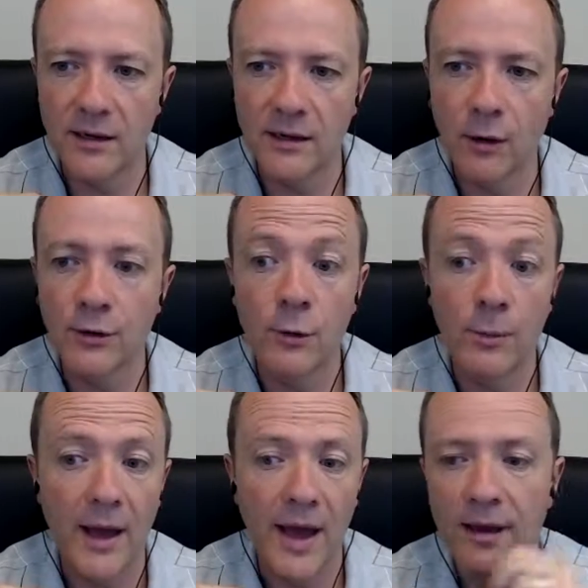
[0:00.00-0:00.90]
right. on your
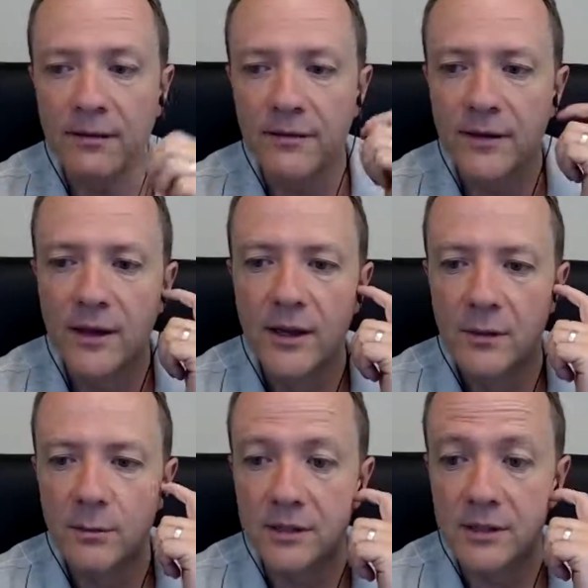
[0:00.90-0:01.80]
behalf.
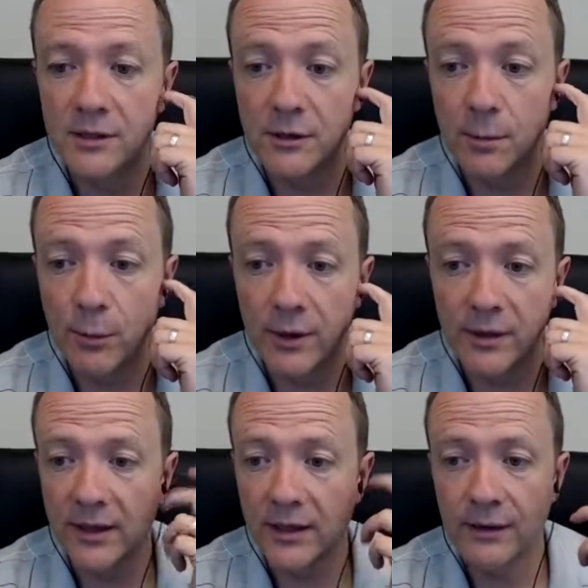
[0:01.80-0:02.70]
But right. to your point,
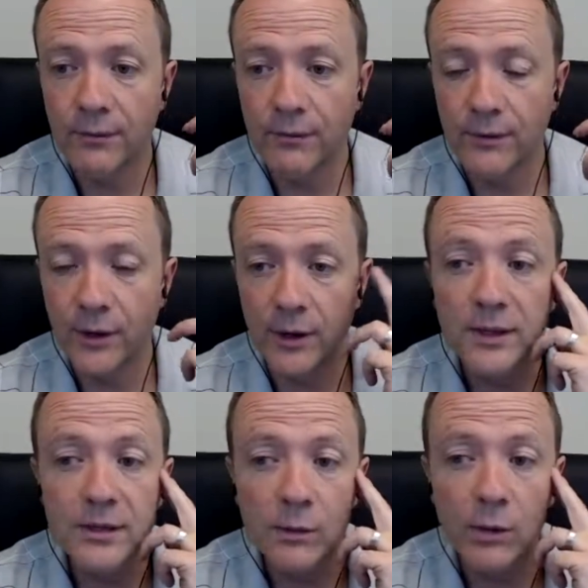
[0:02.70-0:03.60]
like if there
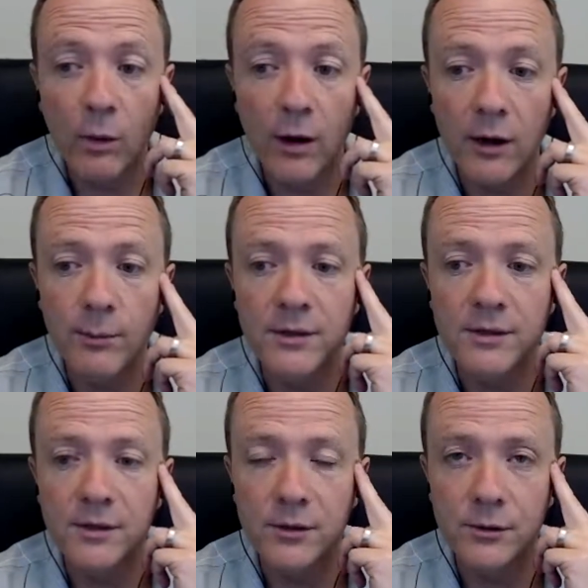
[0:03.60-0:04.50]
is a requirement
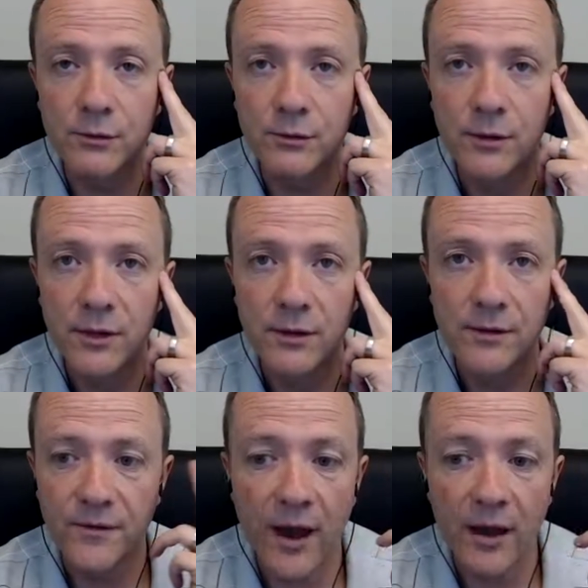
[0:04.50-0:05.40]
to
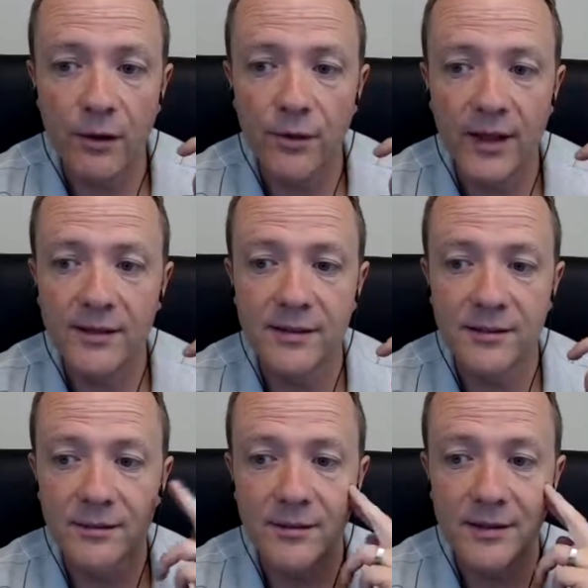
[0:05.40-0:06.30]
file,
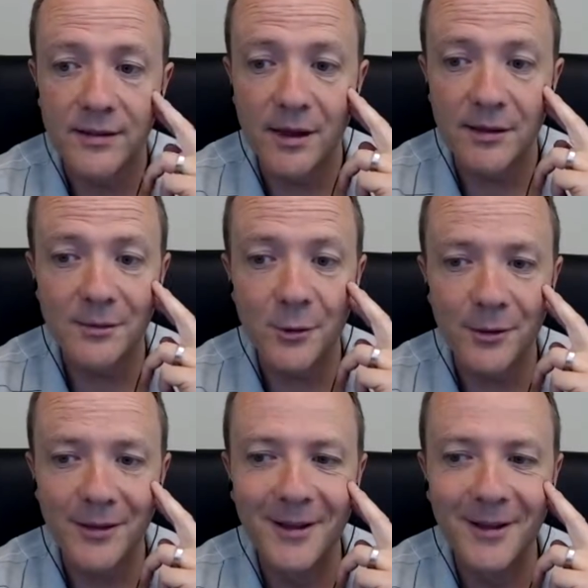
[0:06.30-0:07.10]
that's that's not totally